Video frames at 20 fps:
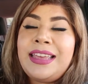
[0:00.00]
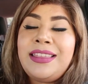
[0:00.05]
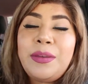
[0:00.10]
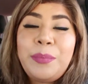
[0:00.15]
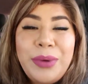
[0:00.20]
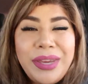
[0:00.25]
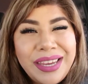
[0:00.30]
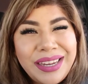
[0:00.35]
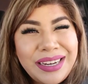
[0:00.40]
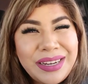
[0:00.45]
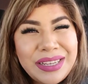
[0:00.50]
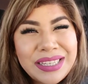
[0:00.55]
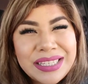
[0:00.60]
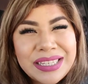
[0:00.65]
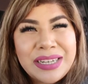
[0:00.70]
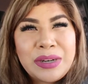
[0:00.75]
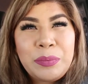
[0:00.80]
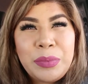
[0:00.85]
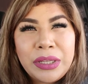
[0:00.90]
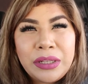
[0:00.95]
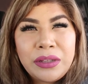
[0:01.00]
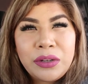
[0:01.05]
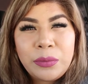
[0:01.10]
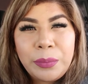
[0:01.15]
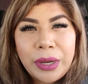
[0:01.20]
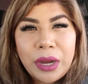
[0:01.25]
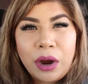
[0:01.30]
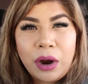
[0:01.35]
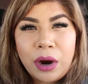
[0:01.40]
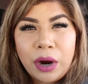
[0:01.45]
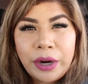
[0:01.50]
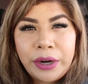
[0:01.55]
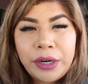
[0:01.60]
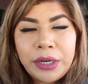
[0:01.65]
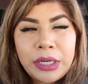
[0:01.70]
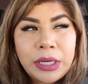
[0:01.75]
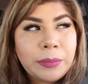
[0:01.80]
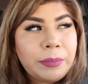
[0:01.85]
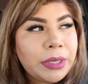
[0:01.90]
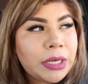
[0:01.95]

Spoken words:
in the beginning, it's gonna be a little bit hard,